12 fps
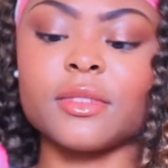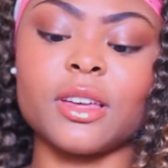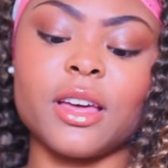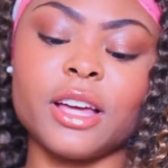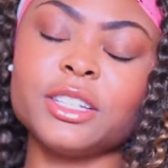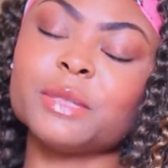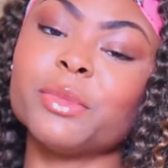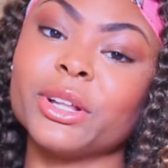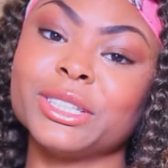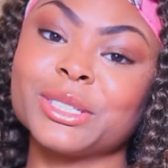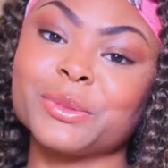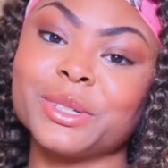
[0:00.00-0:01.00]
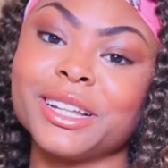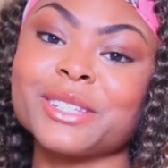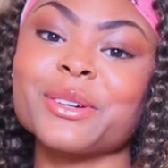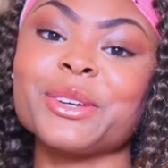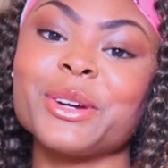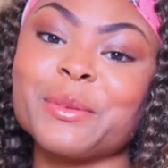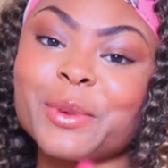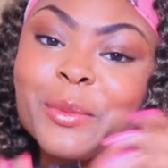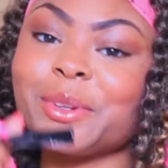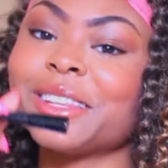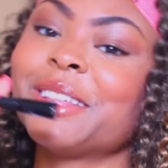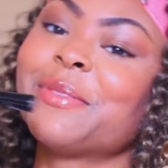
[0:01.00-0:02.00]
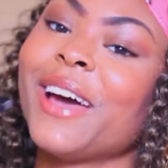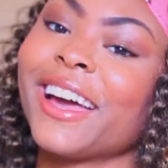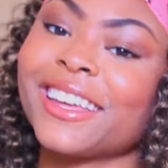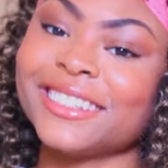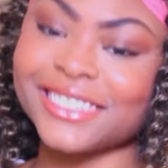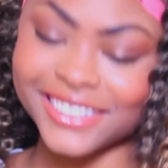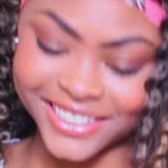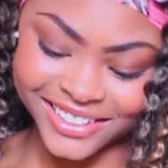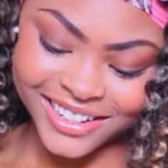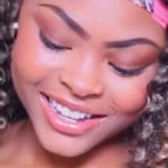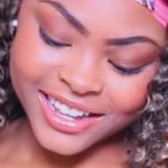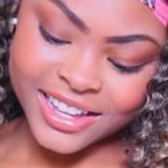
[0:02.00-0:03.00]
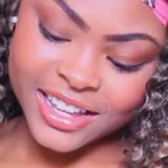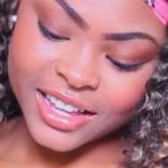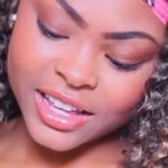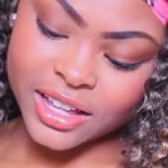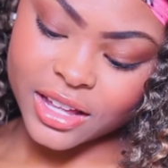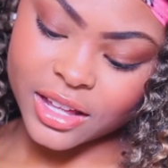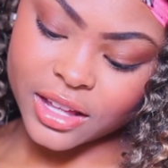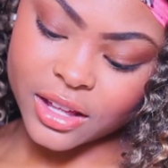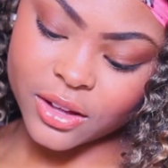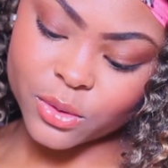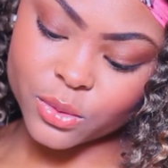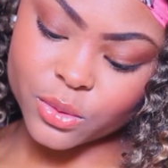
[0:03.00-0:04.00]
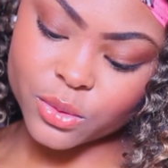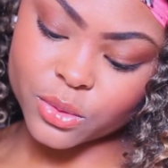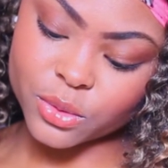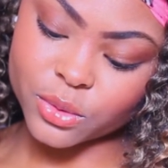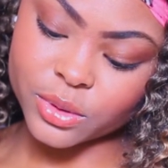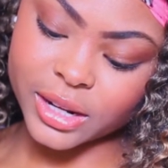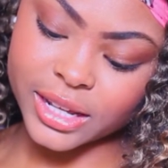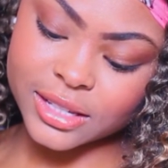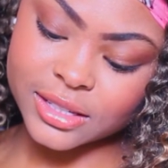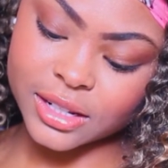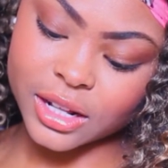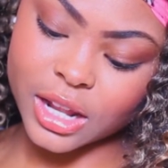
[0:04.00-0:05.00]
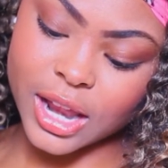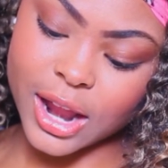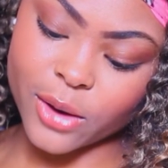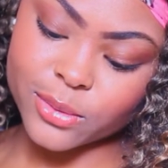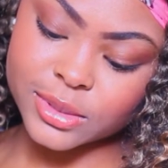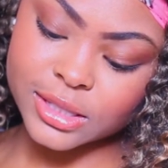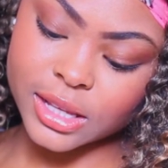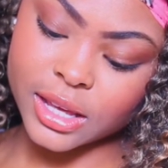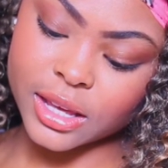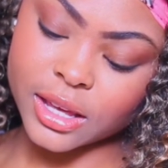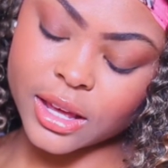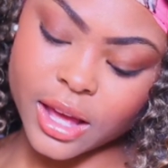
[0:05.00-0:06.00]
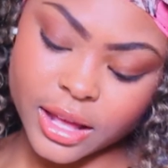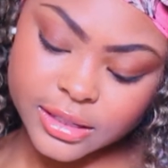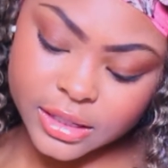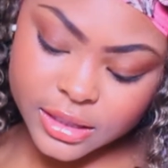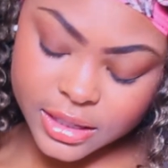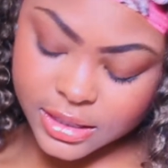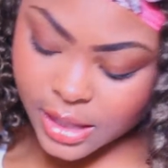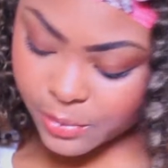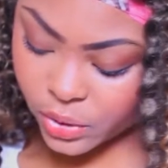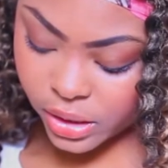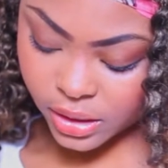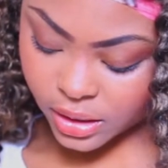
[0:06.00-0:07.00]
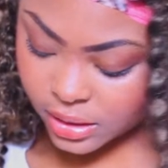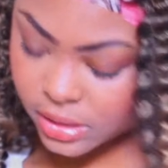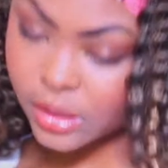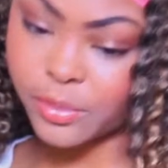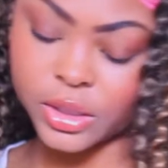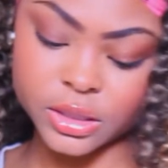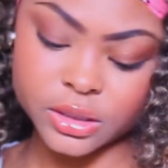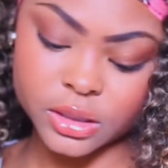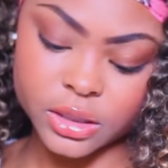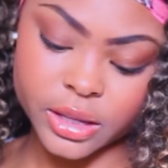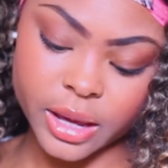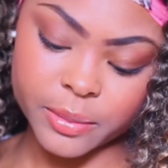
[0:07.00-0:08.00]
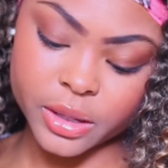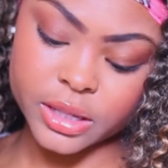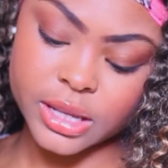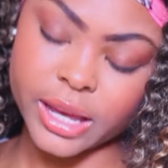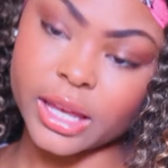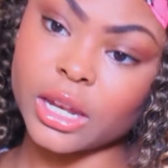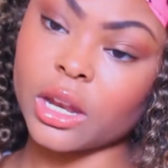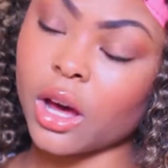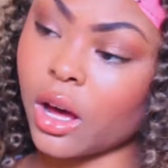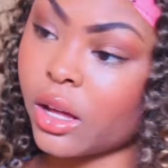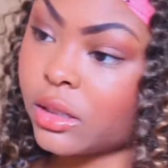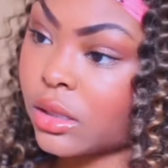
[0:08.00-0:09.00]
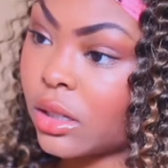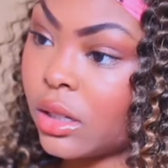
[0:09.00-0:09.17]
I just bought this one. That's why you heard me opening the package. Ooh, nice and glossy. See, this I'm gonna need something to look at because I cannot.